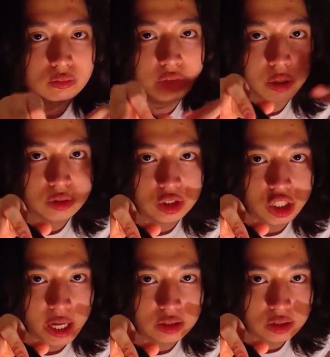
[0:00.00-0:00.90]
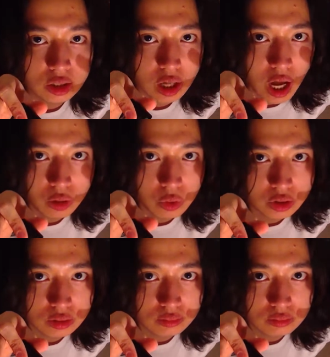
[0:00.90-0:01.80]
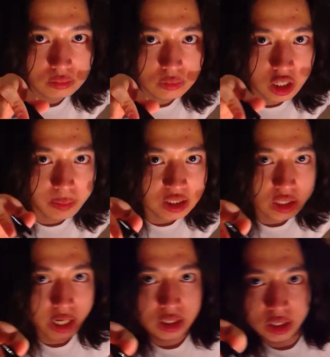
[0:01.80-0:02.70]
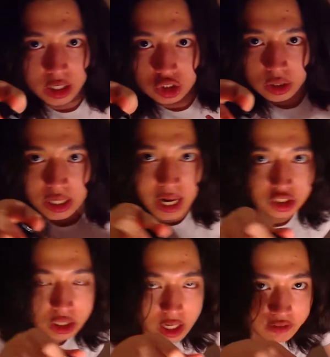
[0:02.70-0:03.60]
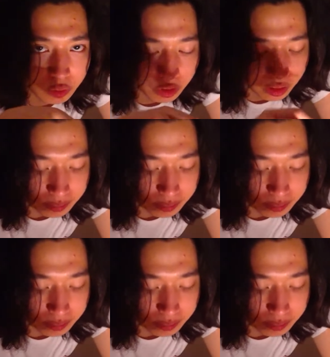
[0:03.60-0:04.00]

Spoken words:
there was a chance that I wasn't going to be staying in the country and actually living with